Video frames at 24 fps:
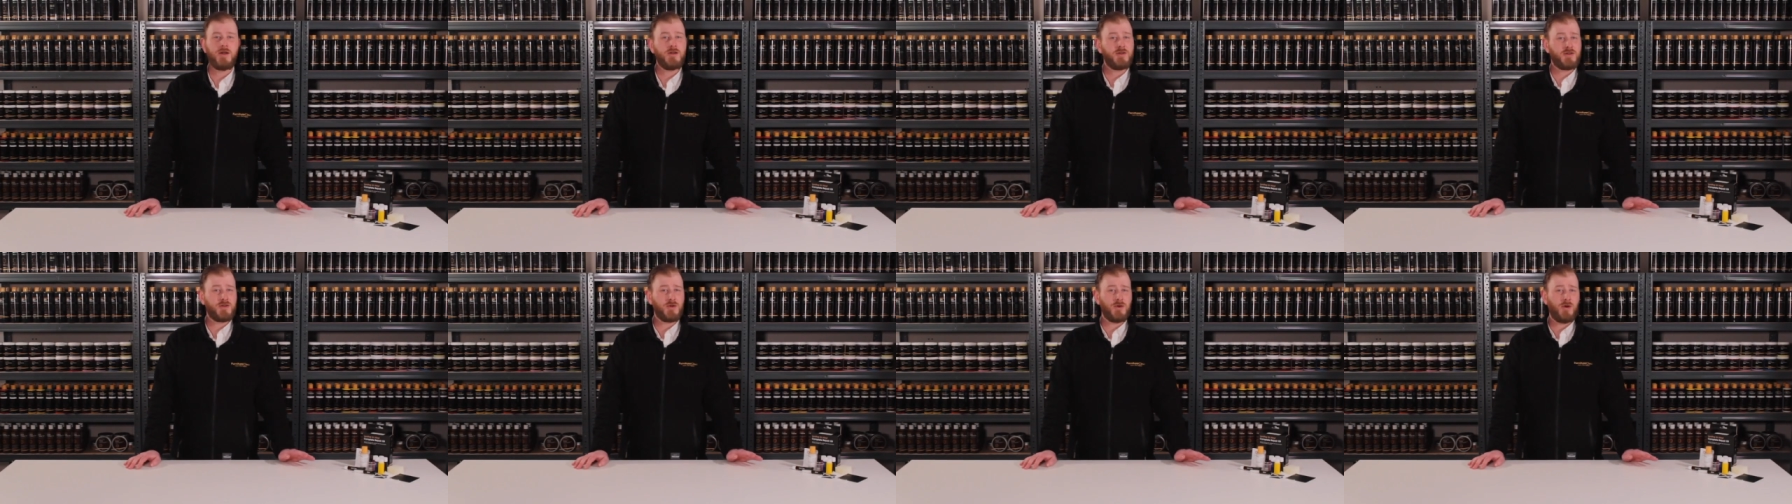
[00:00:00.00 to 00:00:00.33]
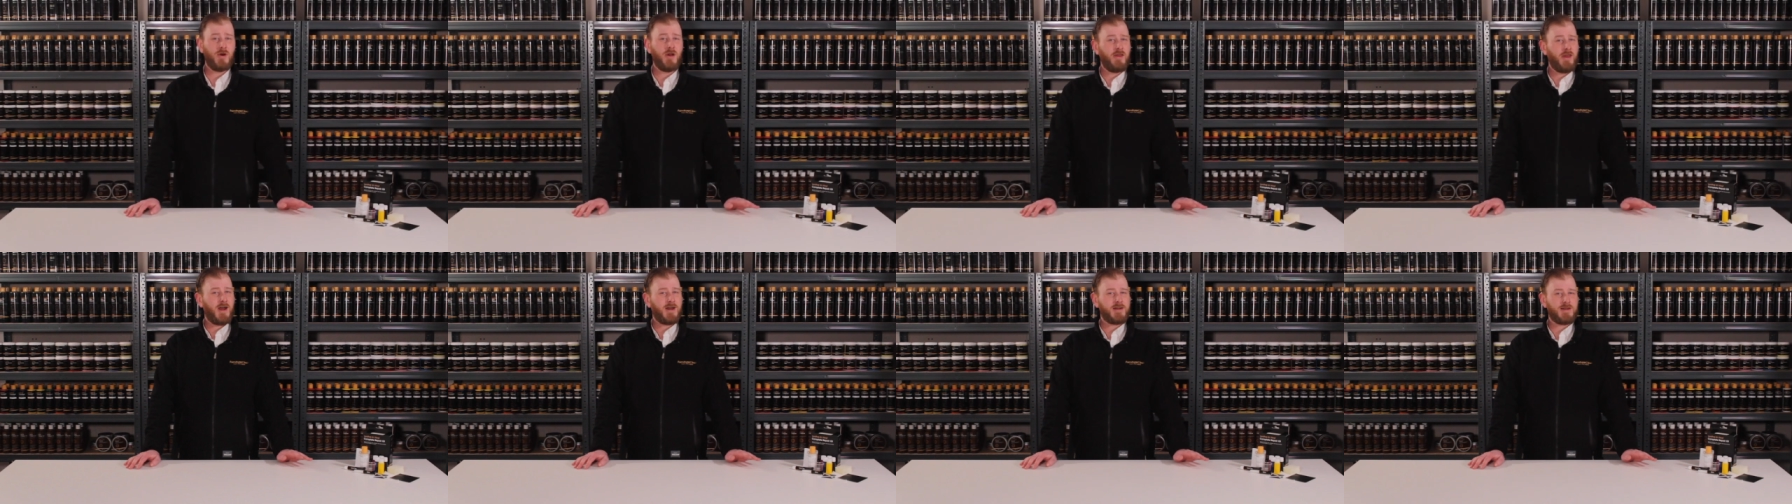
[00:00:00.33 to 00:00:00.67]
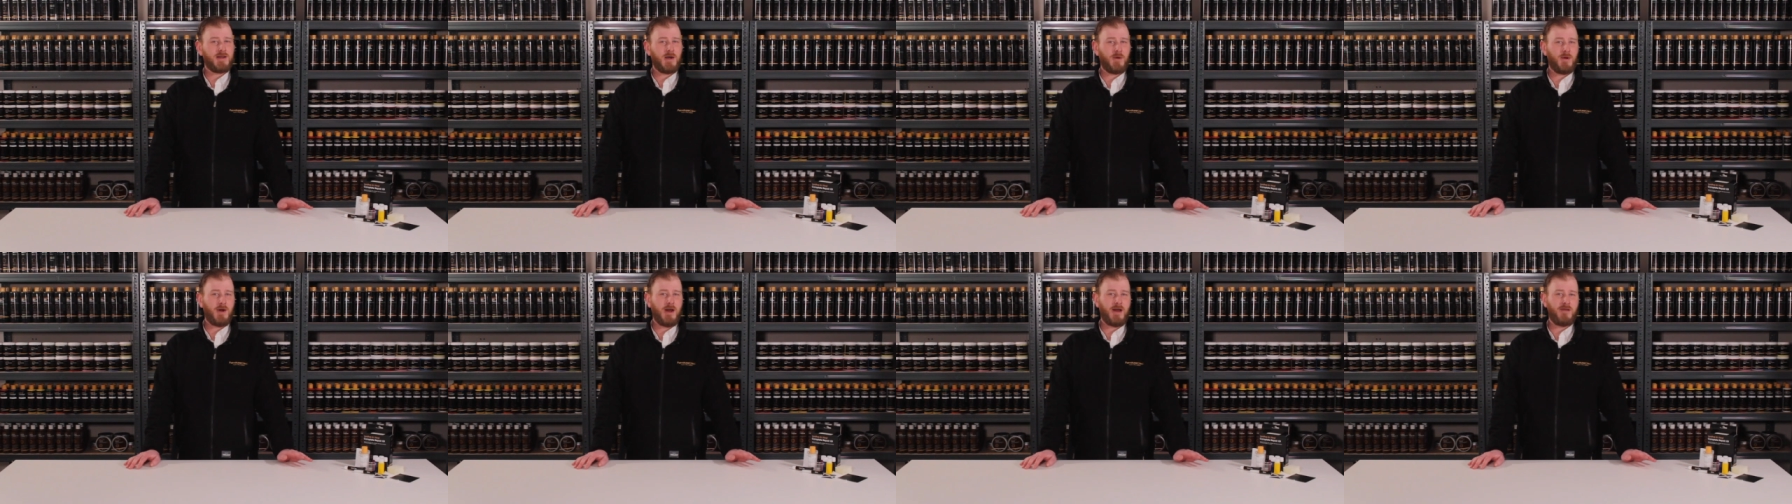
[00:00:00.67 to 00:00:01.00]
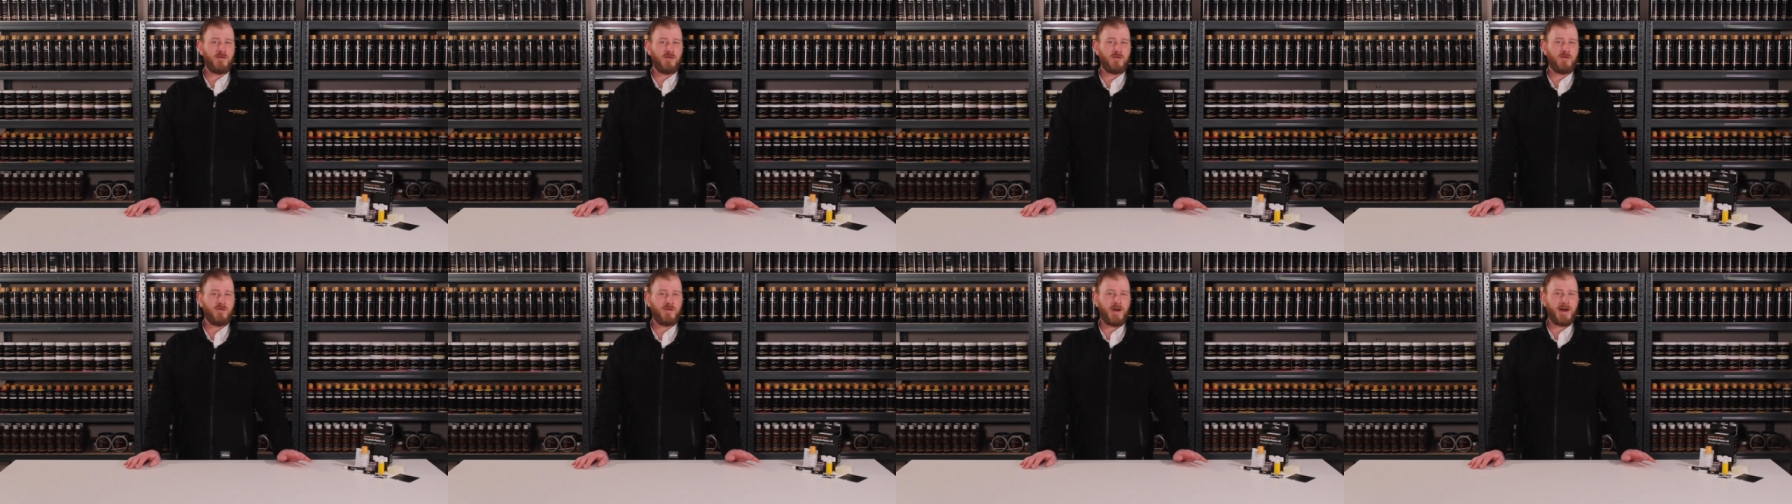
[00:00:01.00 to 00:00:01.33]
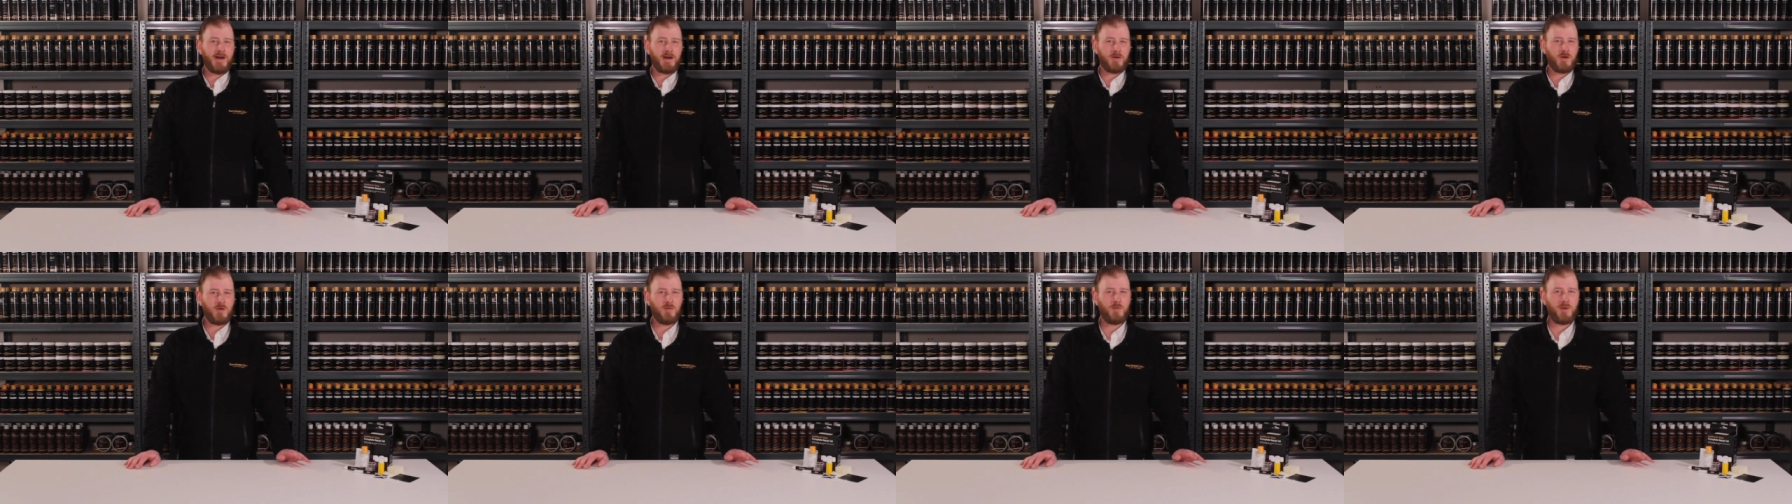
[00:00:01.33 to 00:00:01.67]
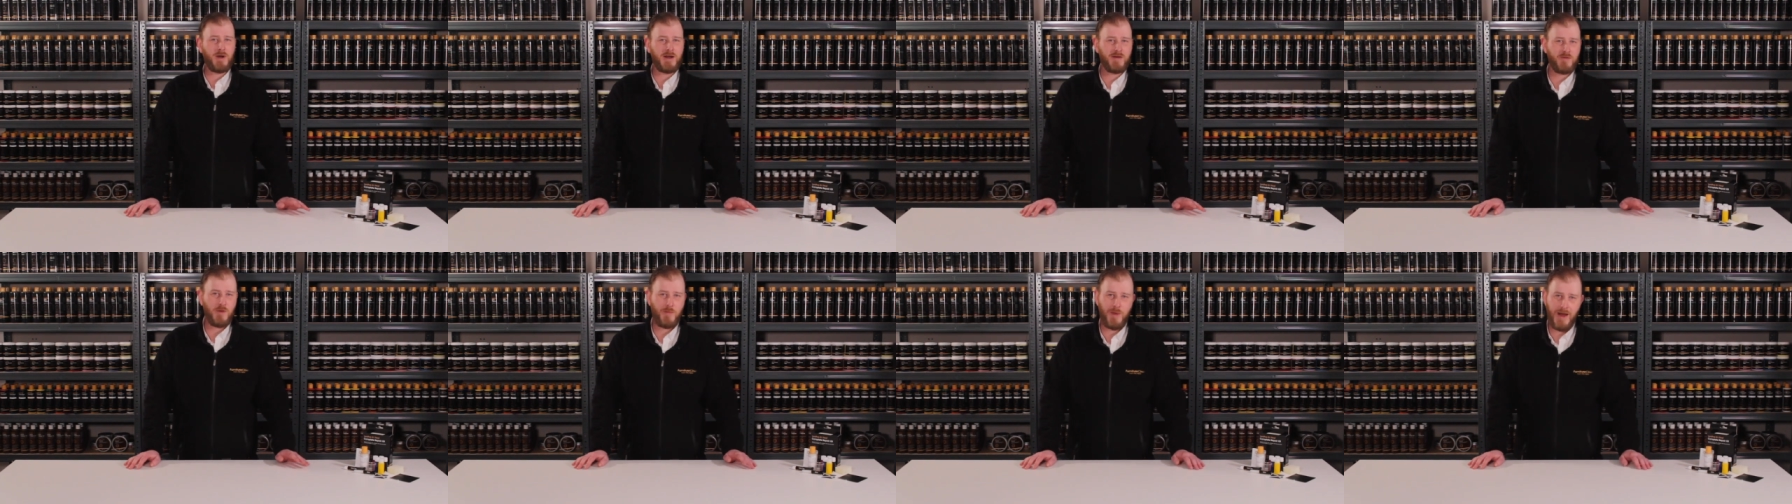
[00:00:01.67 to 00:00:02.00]
So that's our leather and vinyl
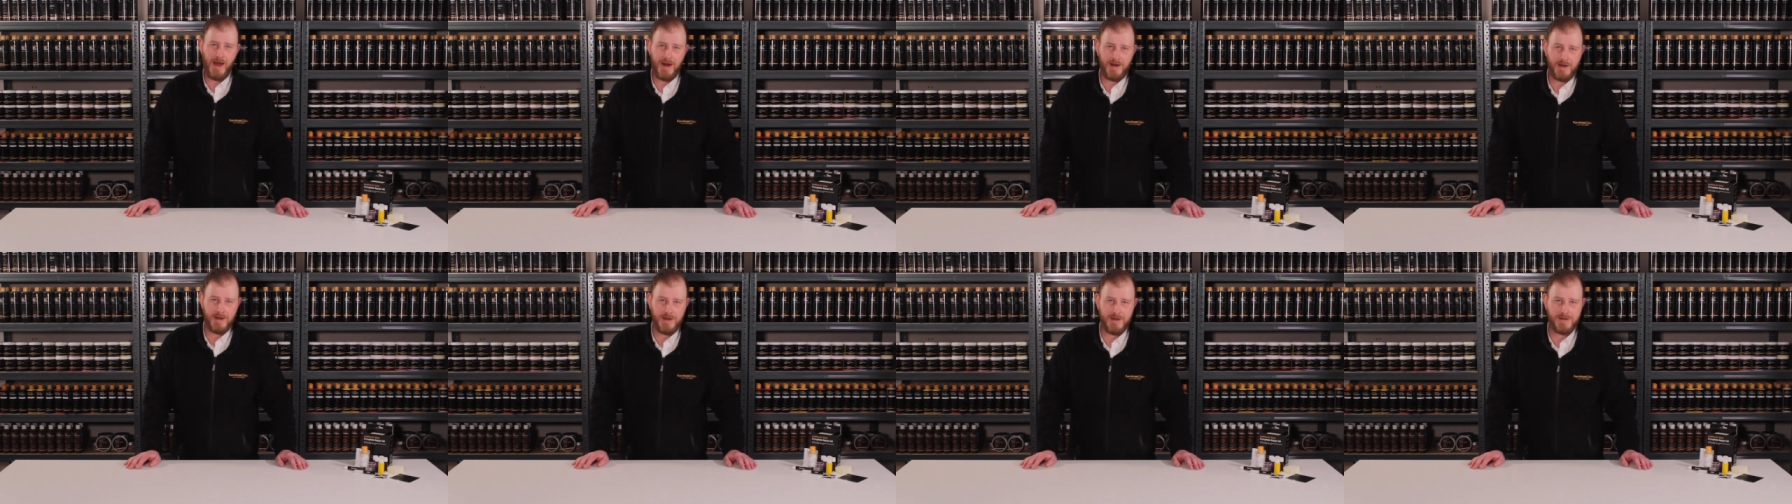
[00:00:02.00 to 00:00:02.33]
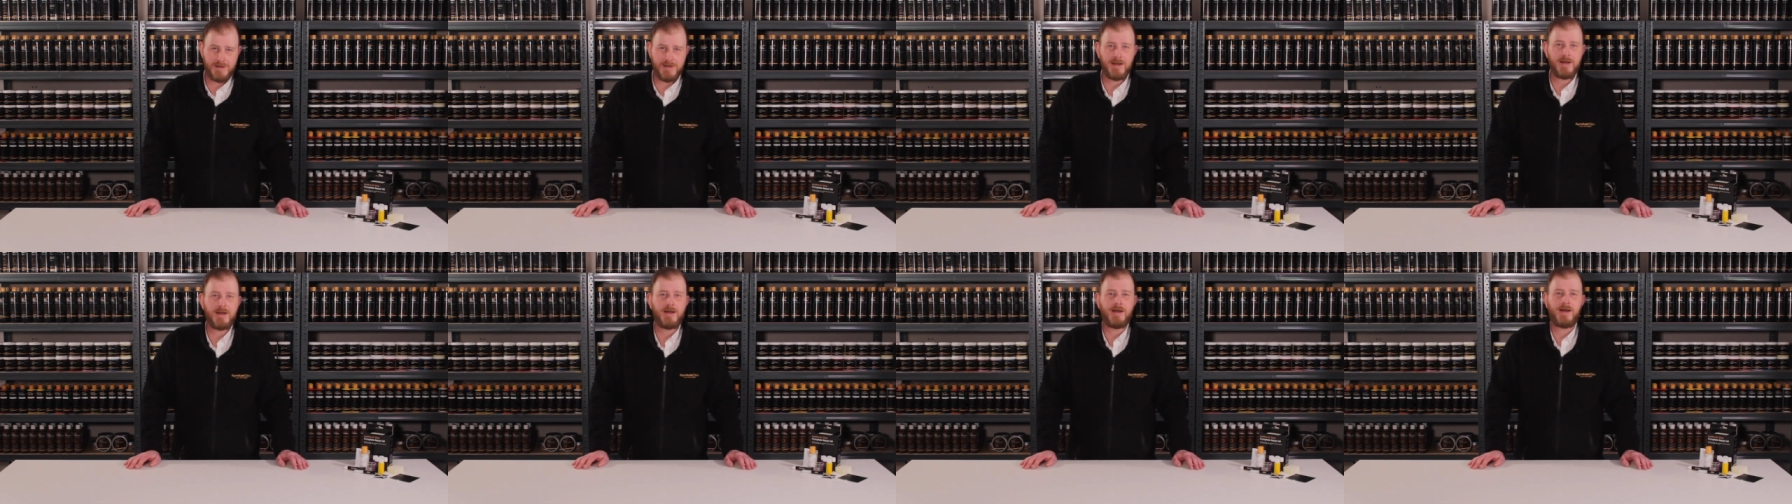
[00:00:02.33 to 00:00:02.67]
complete repair kit,